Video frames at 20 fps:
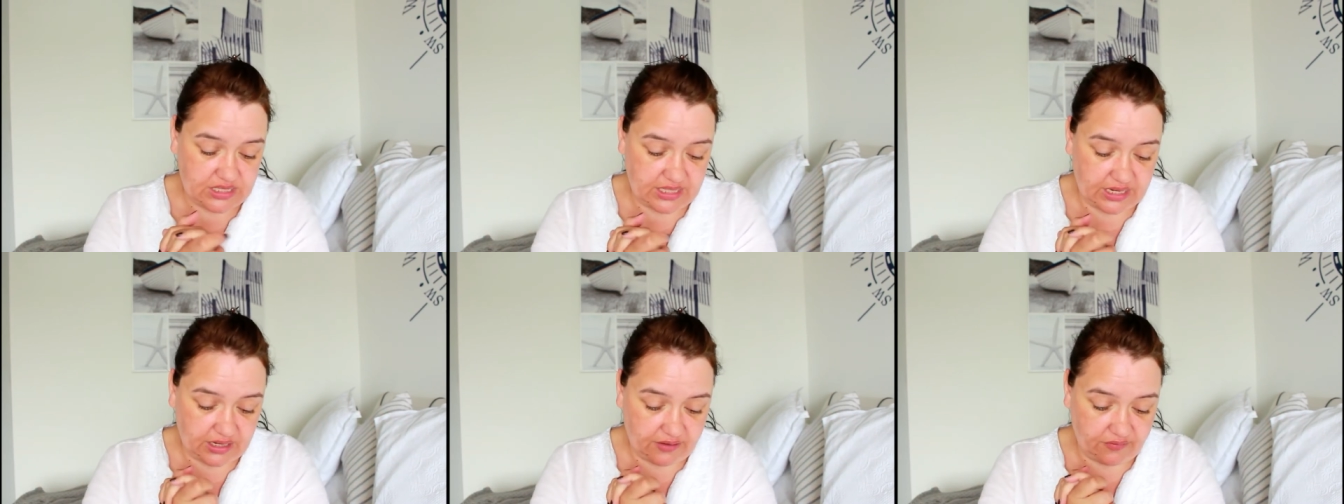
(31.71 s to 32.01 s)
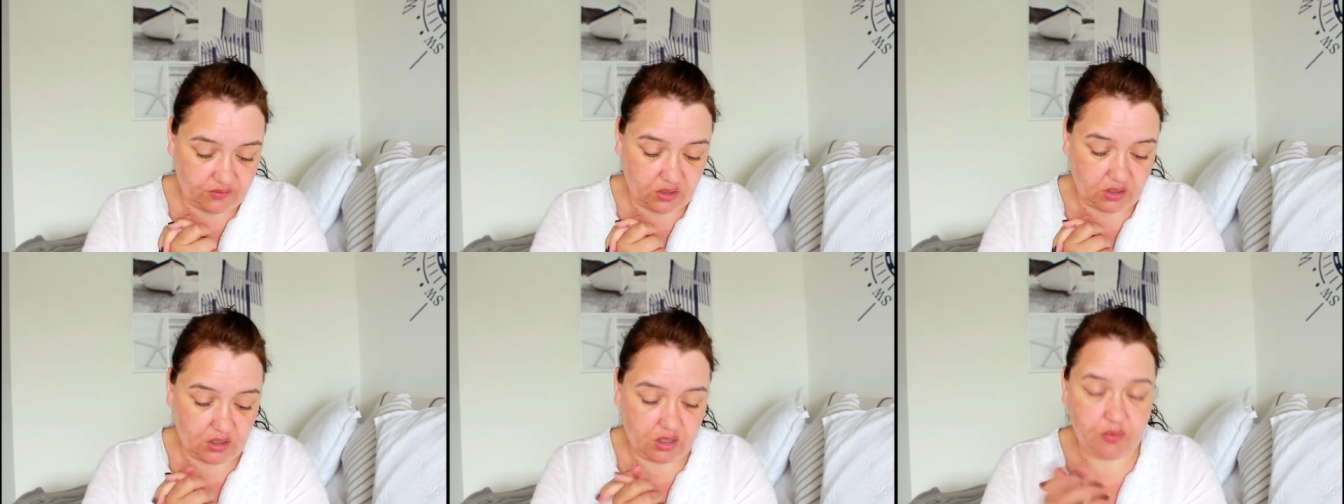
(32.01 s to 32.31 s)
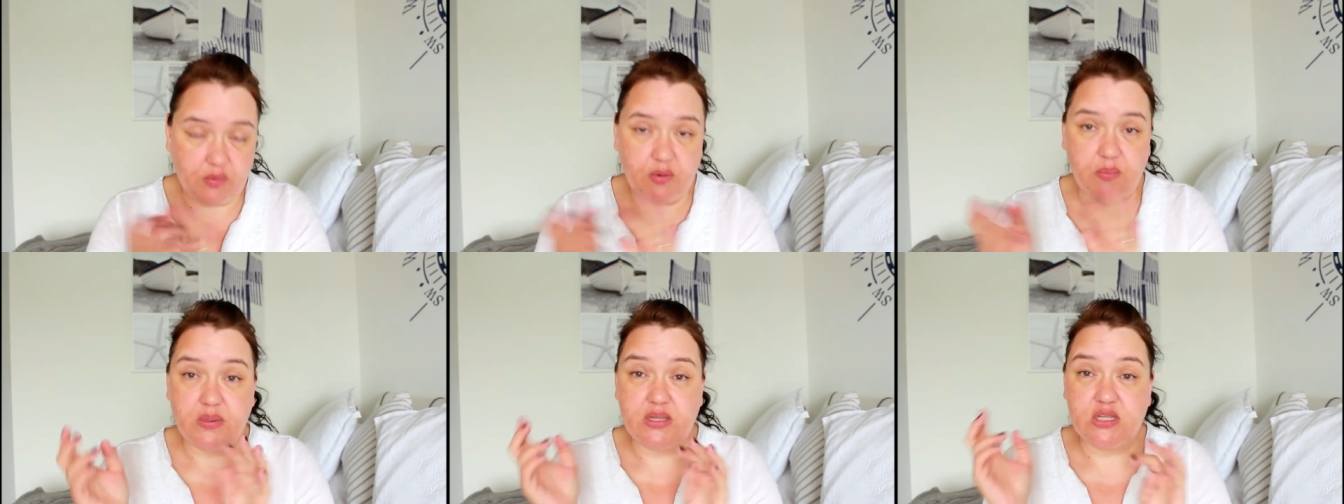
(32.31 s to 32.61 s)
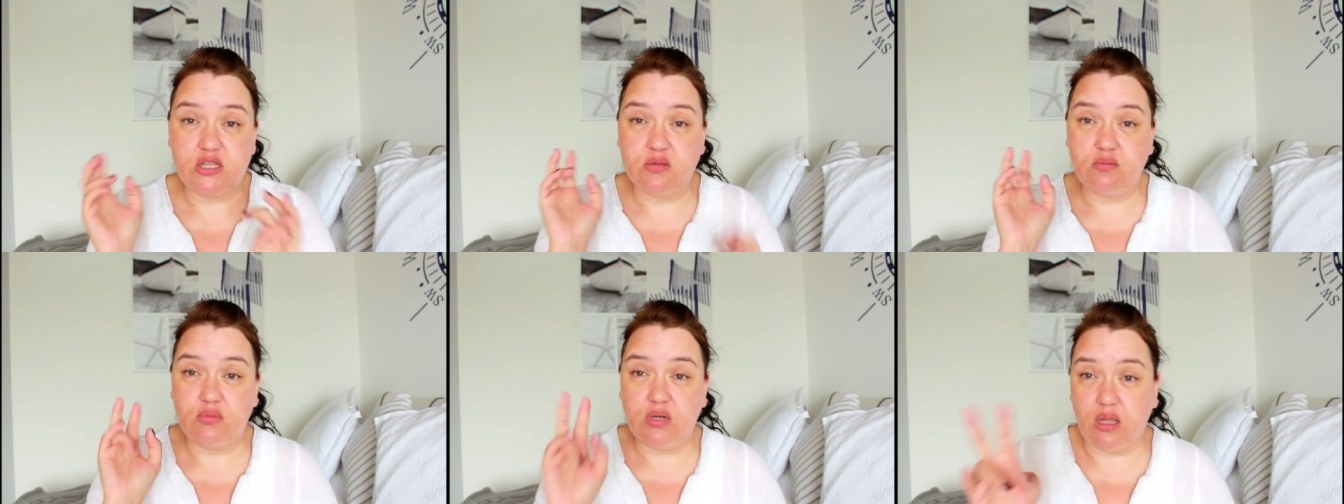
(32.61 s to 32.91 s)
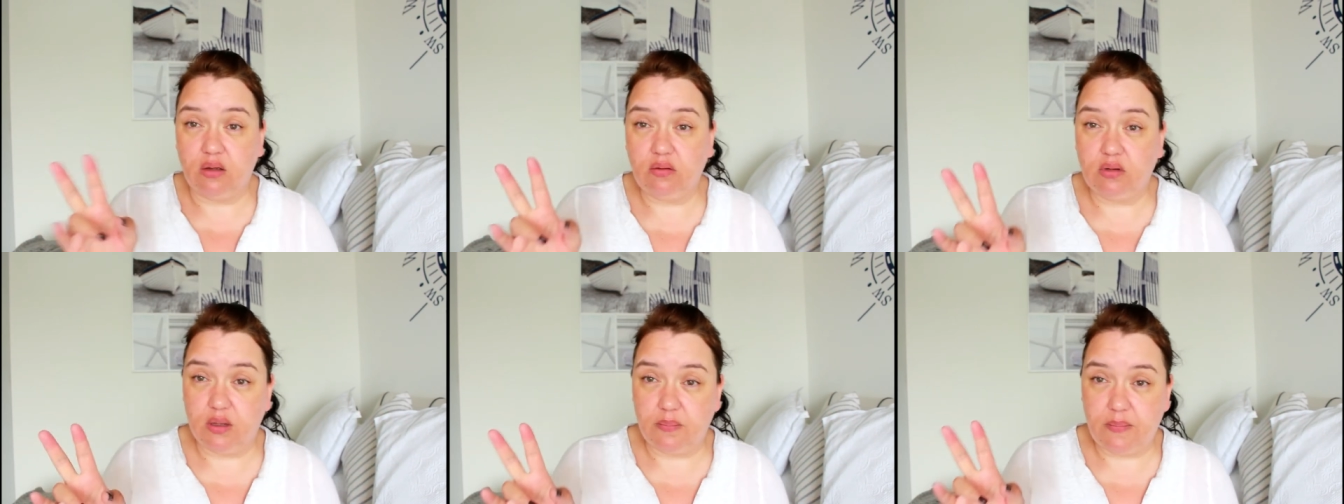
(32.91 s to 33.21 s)
Then I've got a couple of bits from
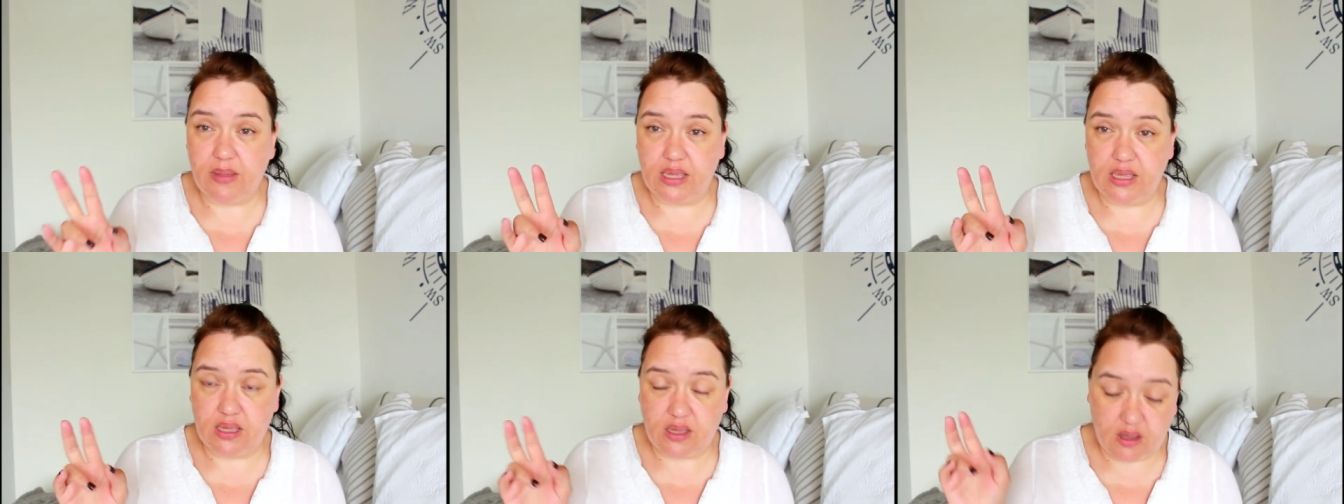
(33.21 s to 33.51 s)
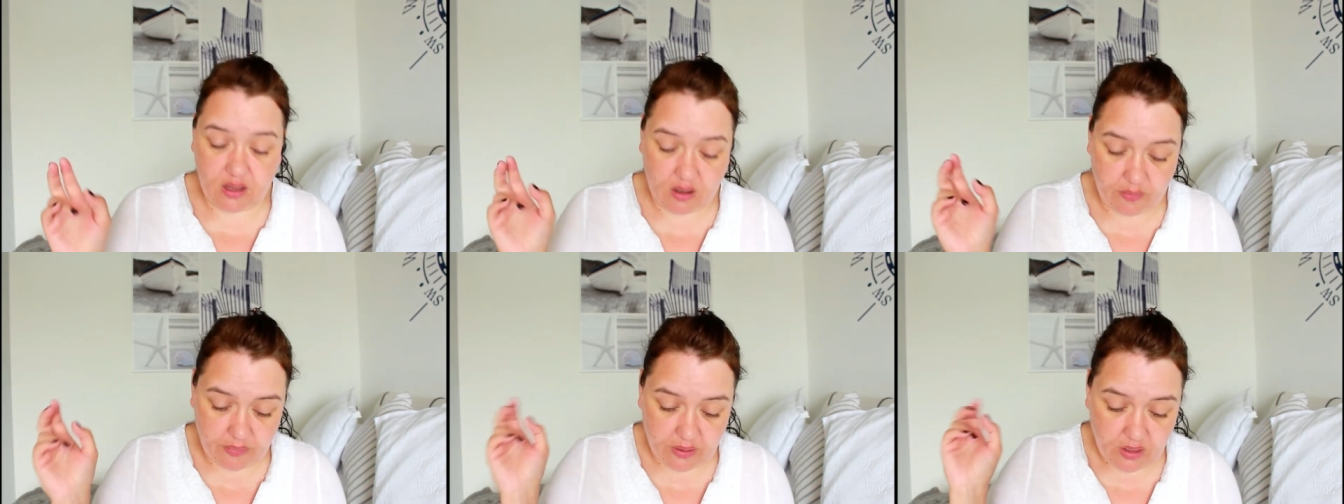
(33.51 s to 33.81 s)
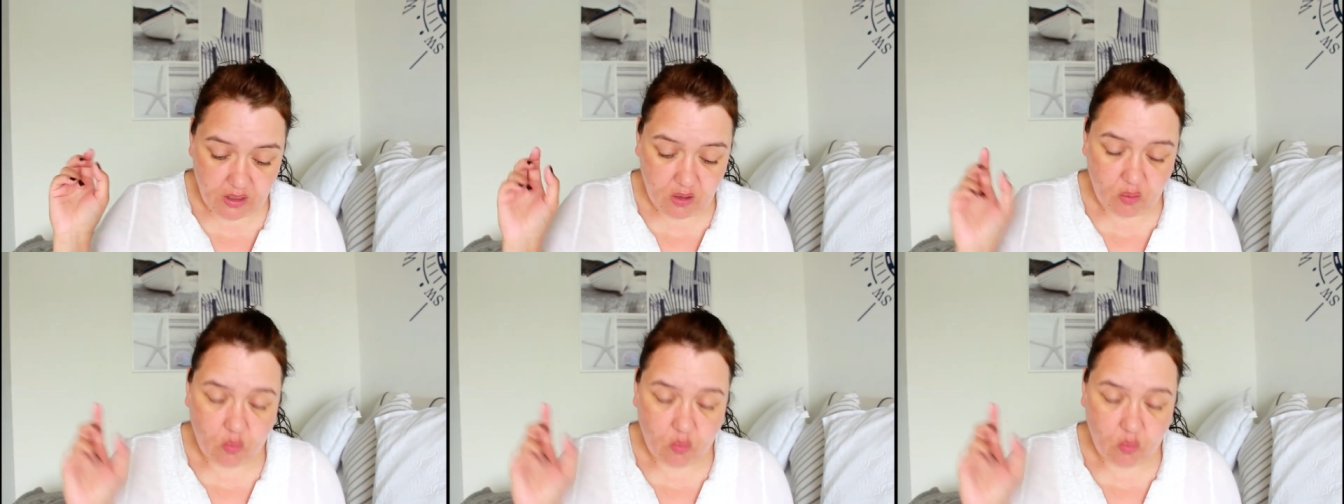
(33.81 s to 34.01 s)
Lola makeup.